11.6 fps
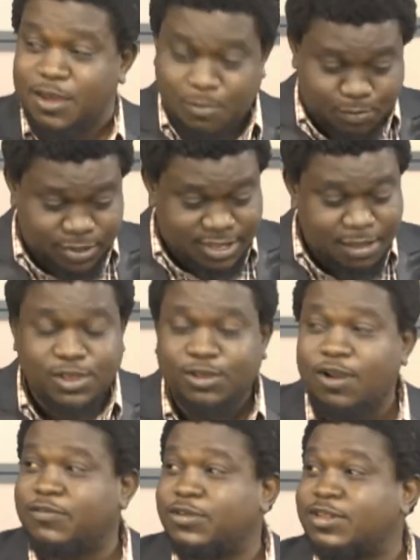became the
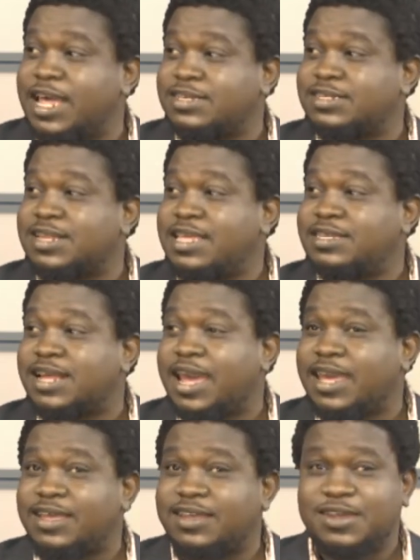governor in
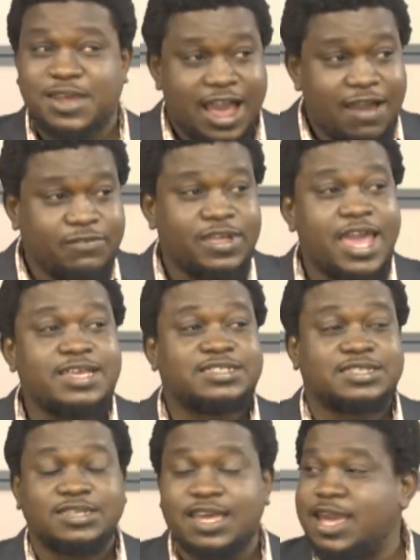1999. After
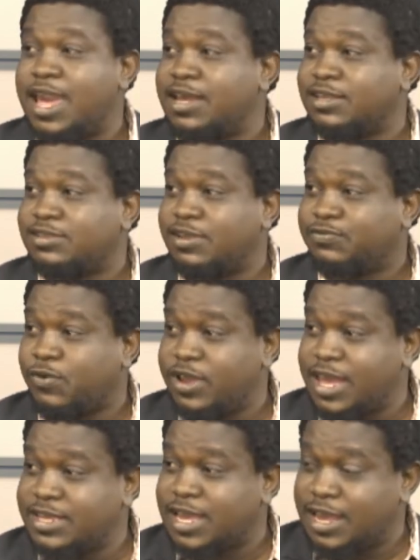his 4
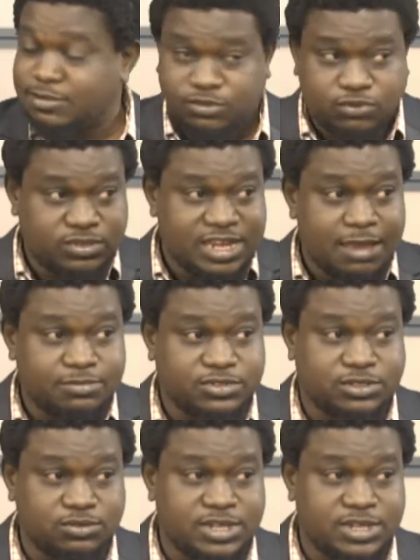years, 2 tenors,